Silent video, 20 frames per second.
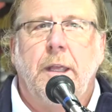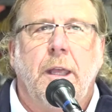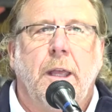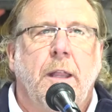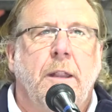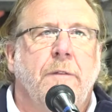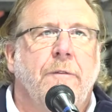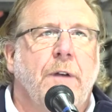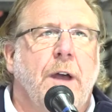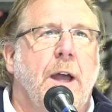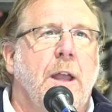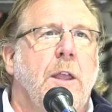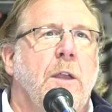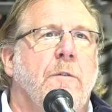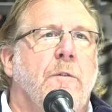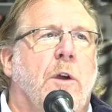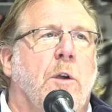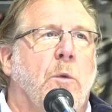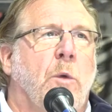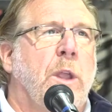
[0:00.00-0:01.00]
and the value
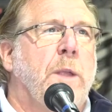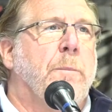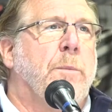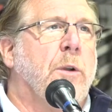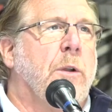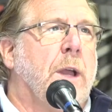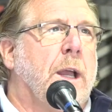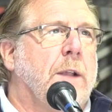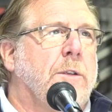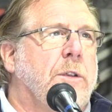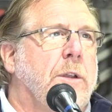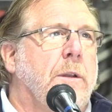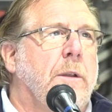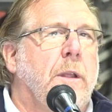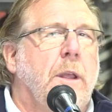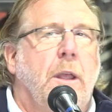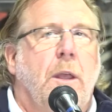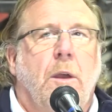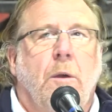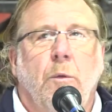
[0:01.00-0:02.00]
of our wheat production,
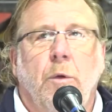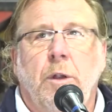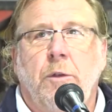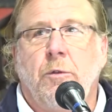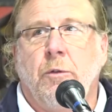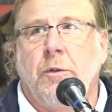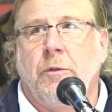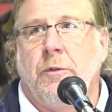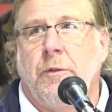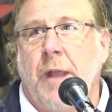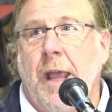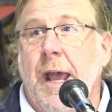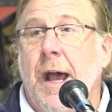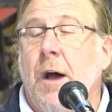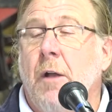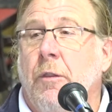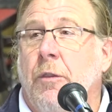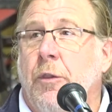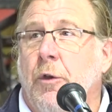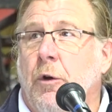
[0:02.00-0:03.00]
which was
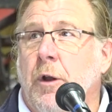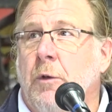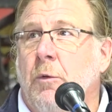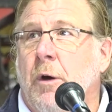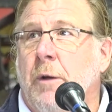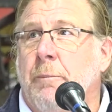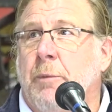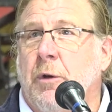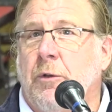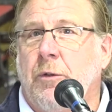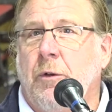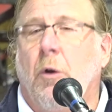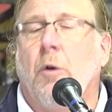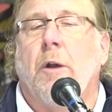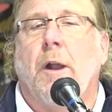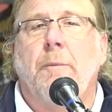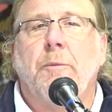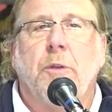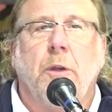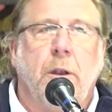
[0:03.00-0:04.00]
down 31 percent,
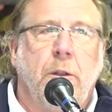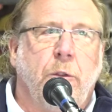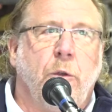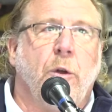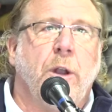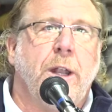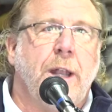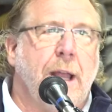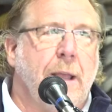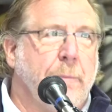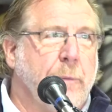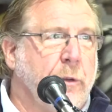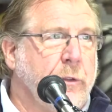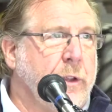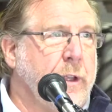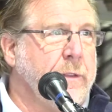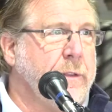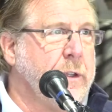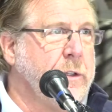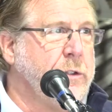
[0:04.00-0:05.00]
or I'm sorry, 29
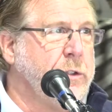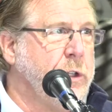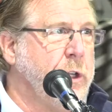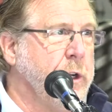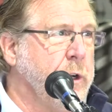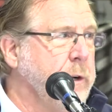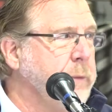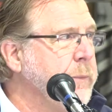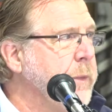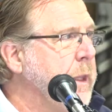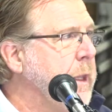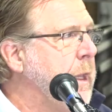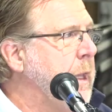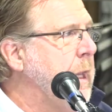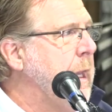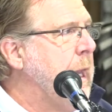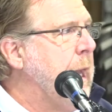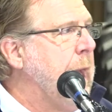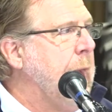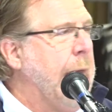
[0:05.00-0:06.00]
percent this year,
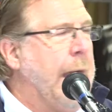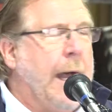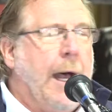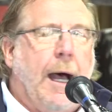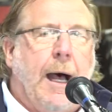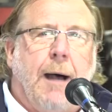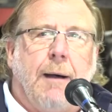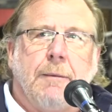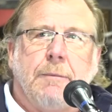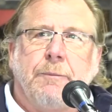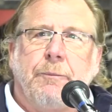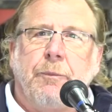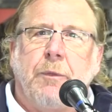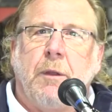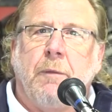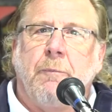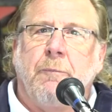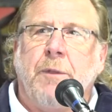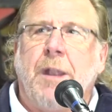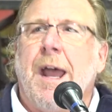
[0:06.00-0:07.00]
uh,
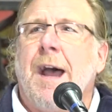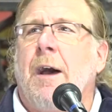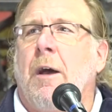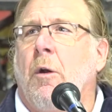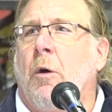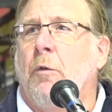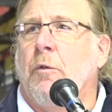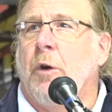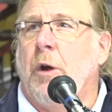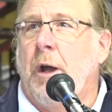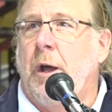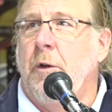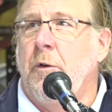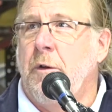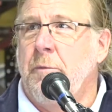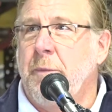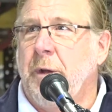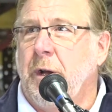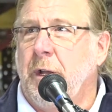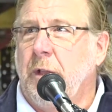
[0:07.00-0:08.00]
down over
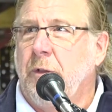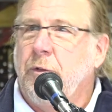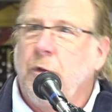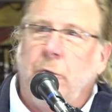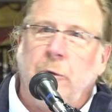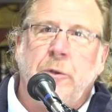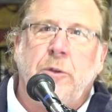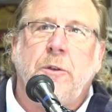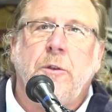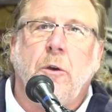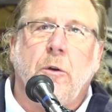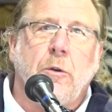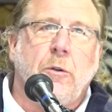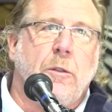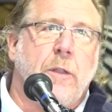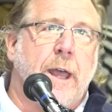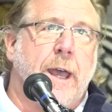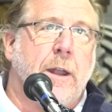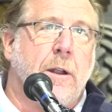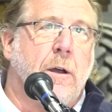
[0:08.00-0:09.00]
100 million. So when you
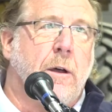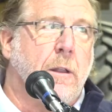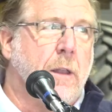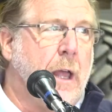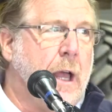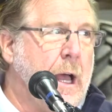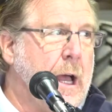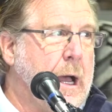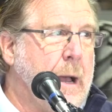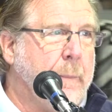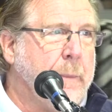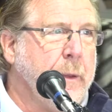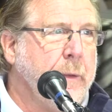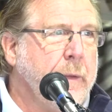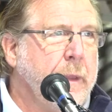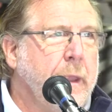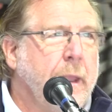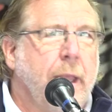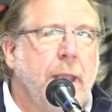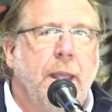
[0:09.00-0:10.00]
total that all
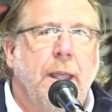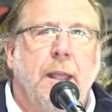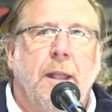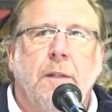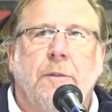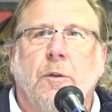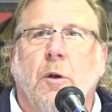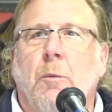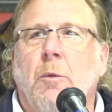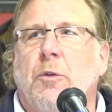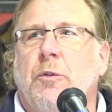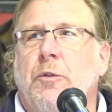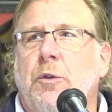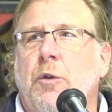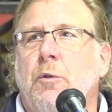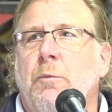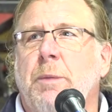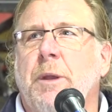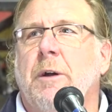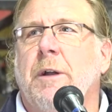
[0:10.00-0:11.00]
up, it's almost
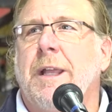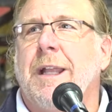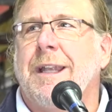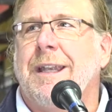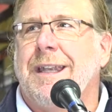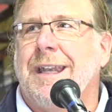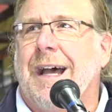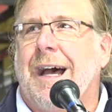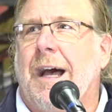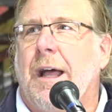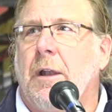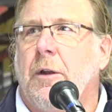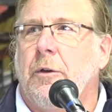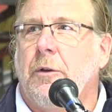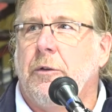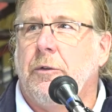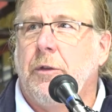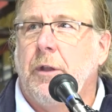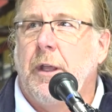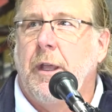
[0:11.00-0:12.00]
two billion
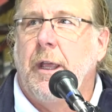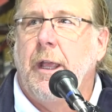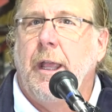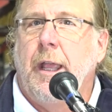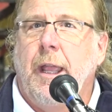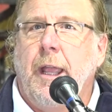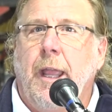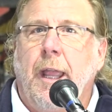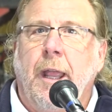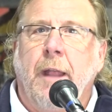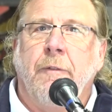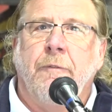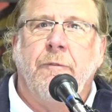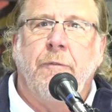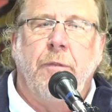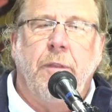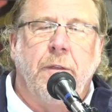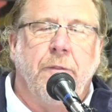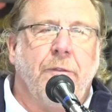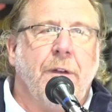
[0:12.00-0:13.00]
dollars in
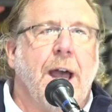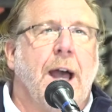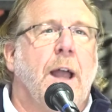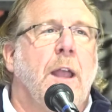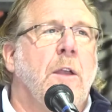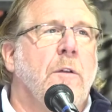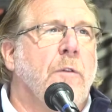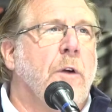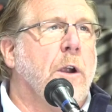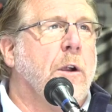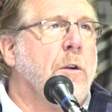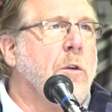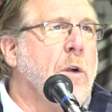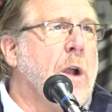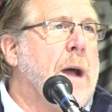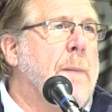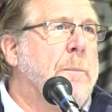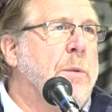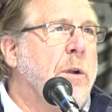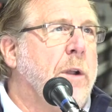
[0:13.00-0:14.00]
the value of our
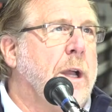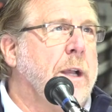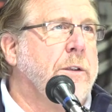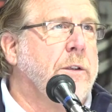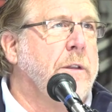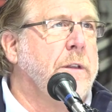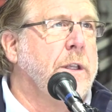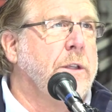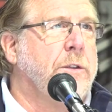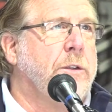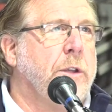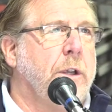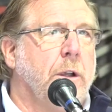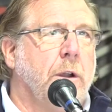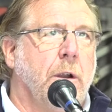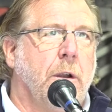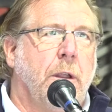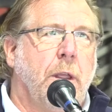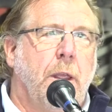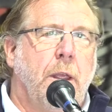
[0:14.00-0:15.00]
crop production this
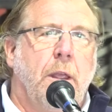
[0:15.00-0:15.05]
year